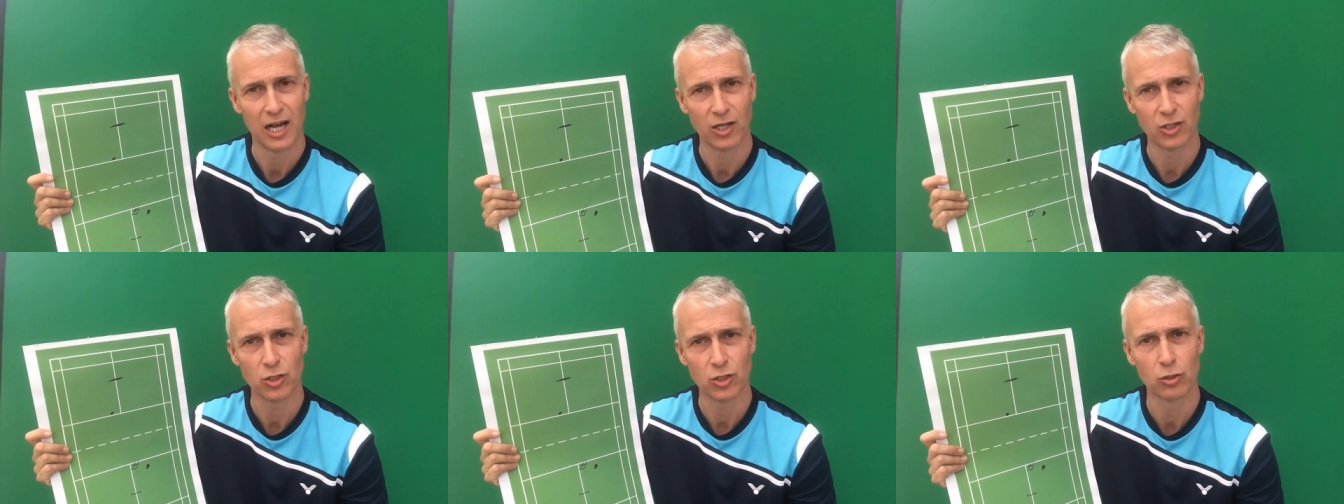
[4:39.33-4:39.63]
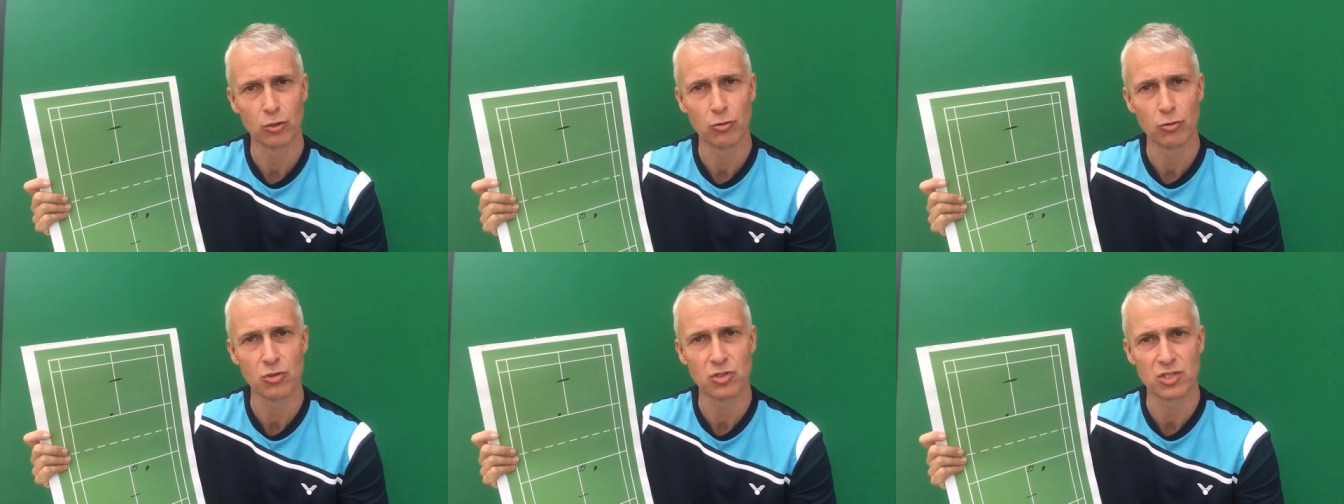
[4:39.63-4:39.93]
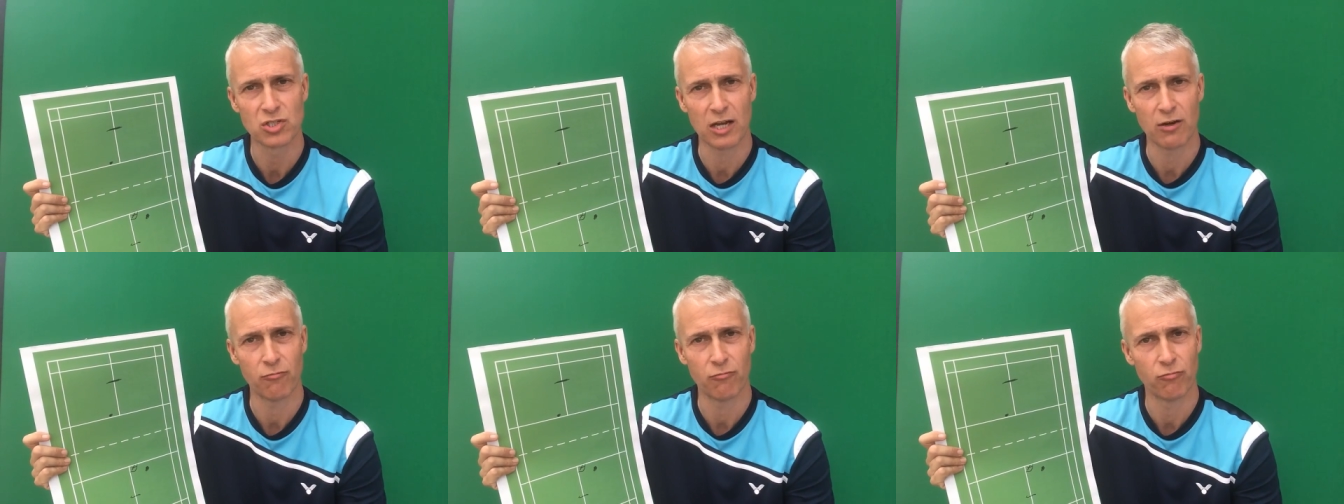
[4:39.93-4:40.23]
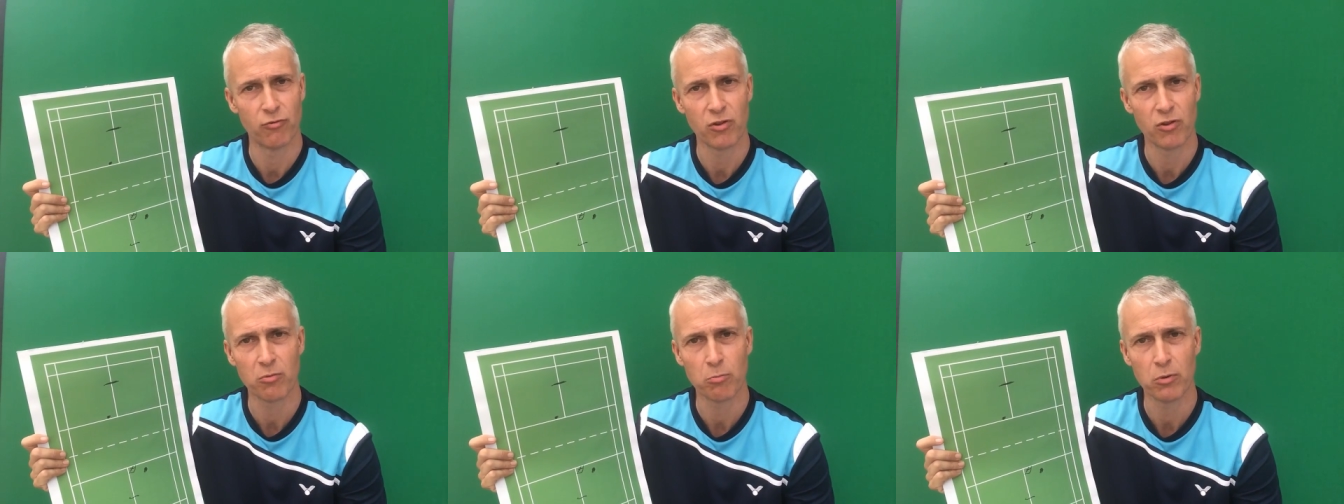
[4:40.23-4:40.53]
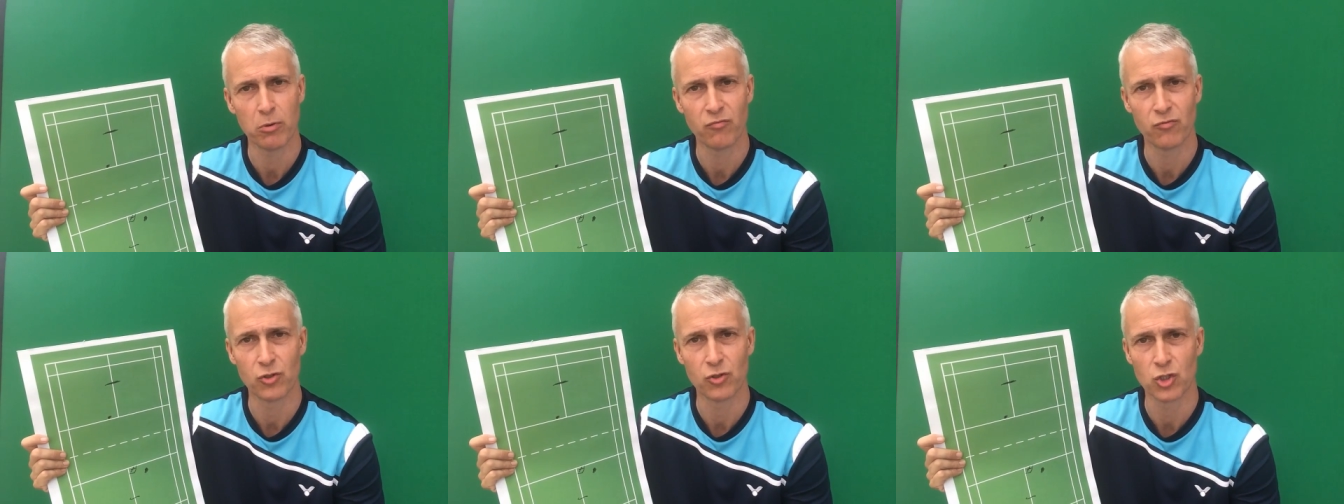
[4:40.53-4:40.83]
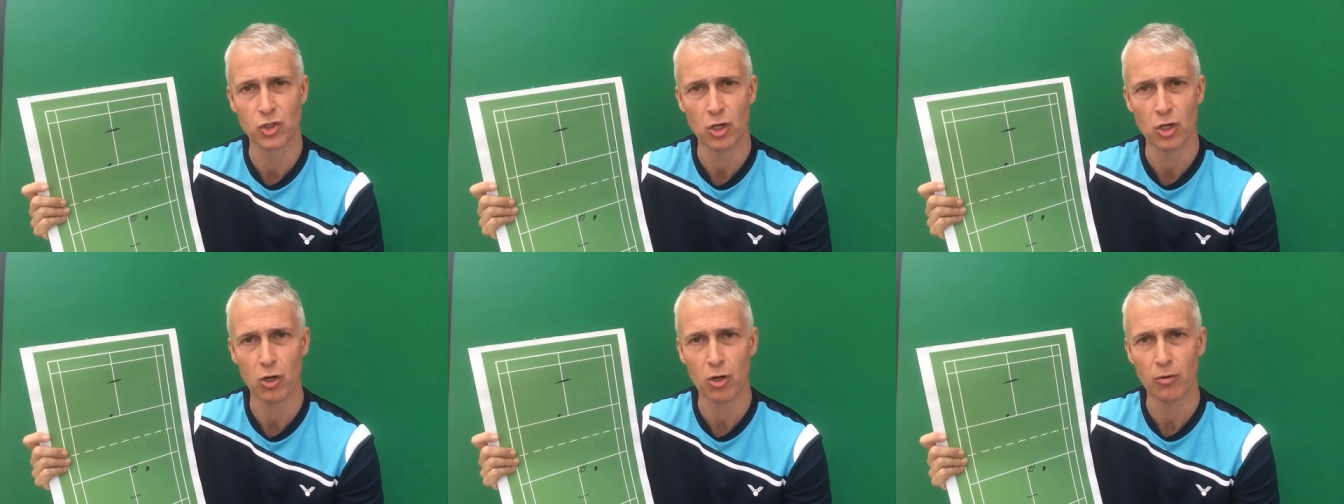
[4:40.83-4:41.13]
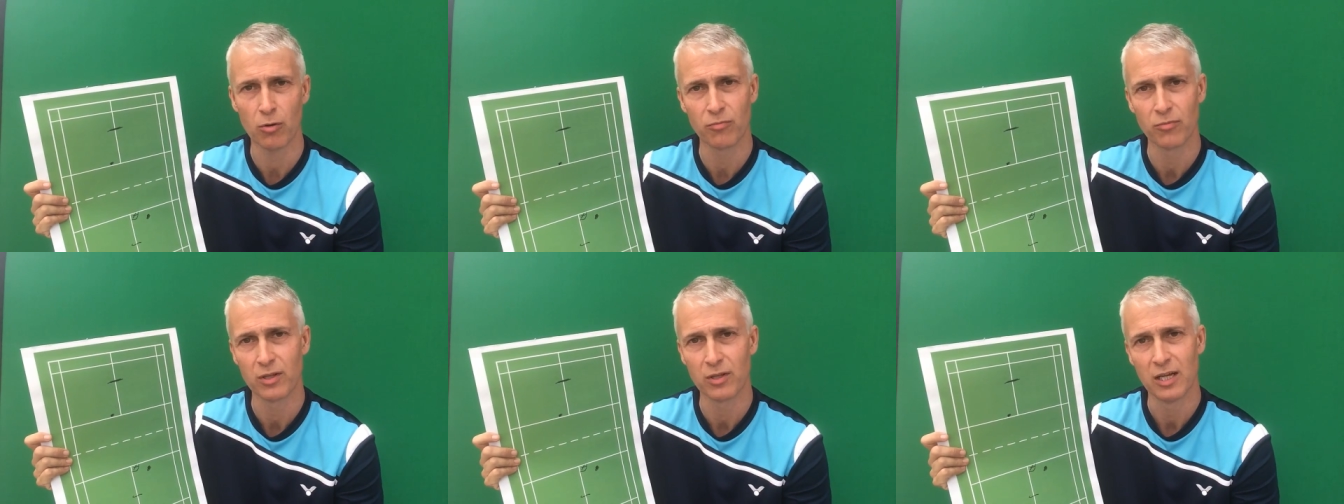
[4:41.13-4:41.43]
and you lose that rhythm of the
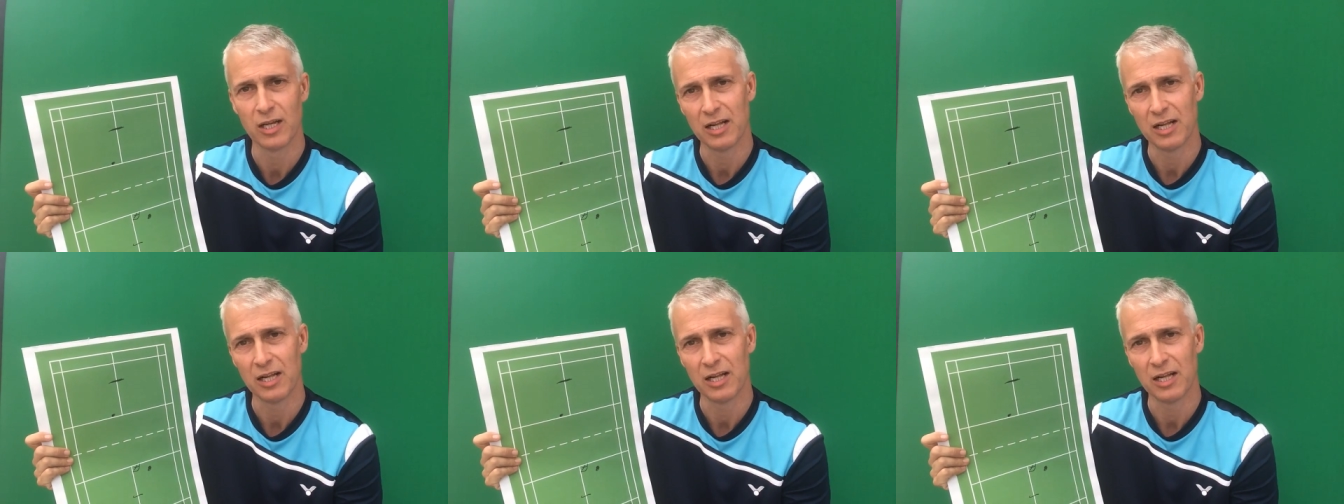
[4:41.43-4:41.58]
shot,